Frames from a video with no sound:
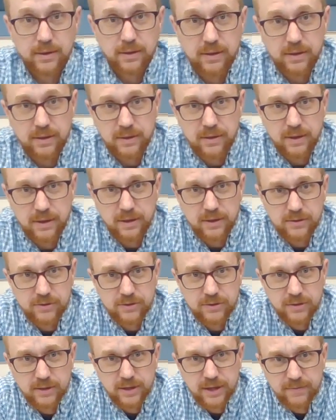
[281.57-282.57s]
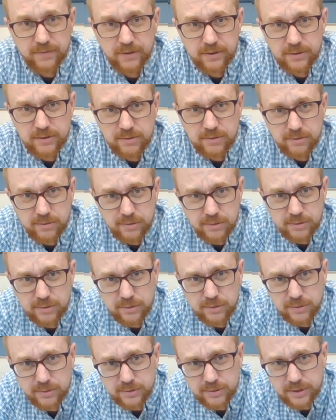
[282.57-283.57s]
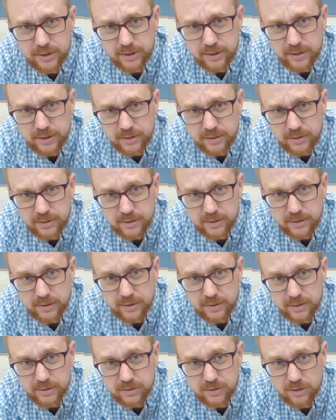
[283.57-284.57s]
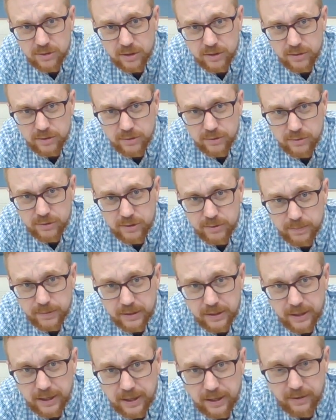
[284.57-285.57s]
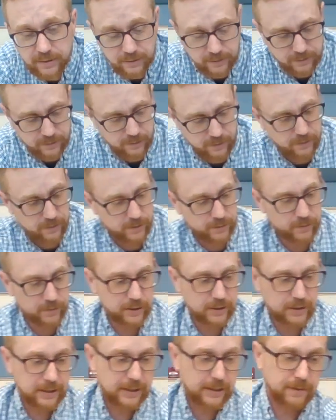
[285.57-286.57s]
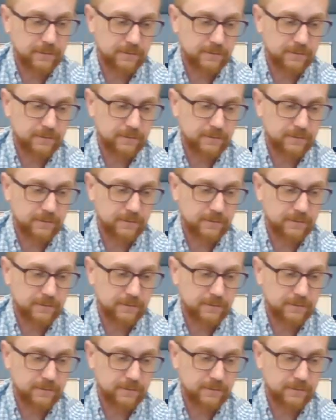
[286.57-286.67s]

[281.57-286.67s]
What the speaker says: Now you should have the screws just loose, but not all the way out.